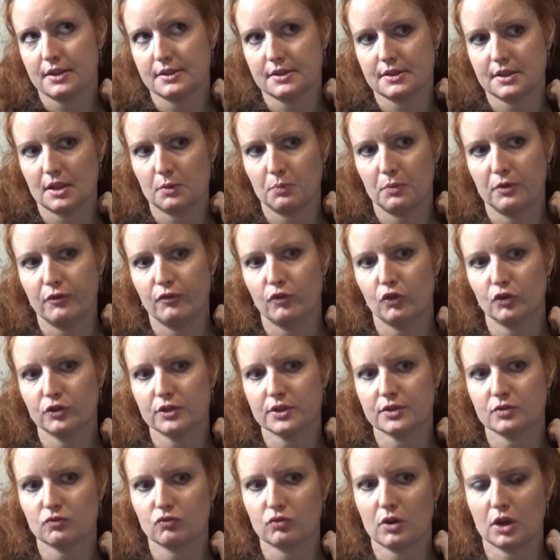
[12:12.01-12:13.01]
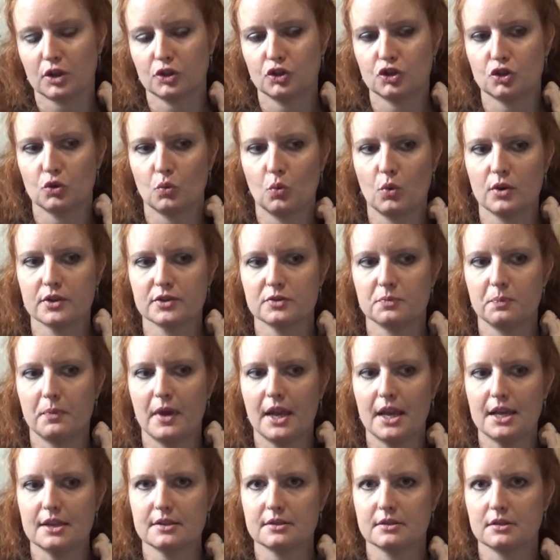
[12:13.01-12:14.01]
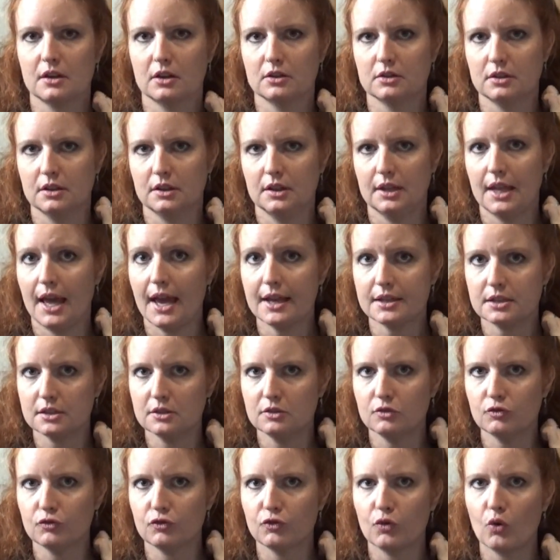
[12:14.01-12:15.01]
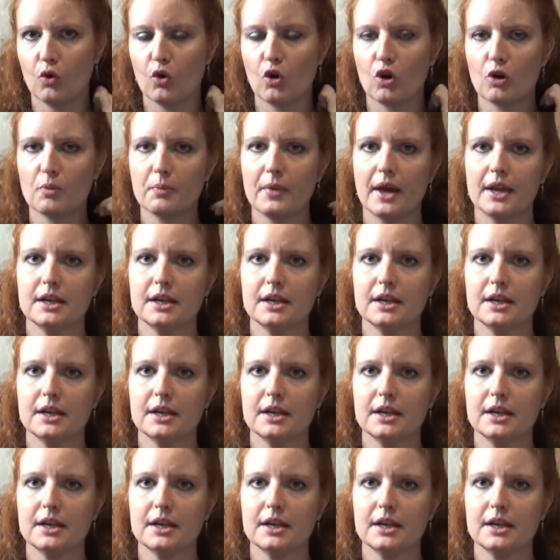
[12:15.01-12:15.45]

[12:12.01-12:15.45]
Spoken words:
as I said before, the structure was based on a Latin form,